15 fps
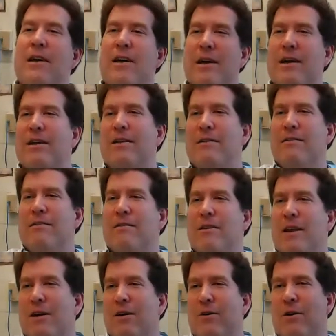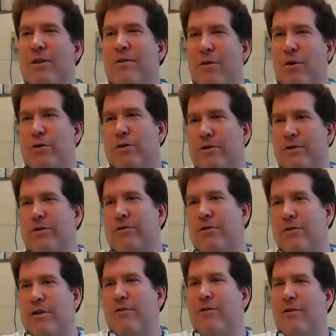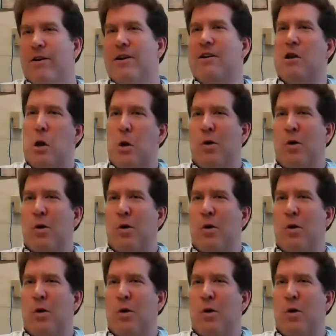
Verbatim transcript: and you know, and the voltages are different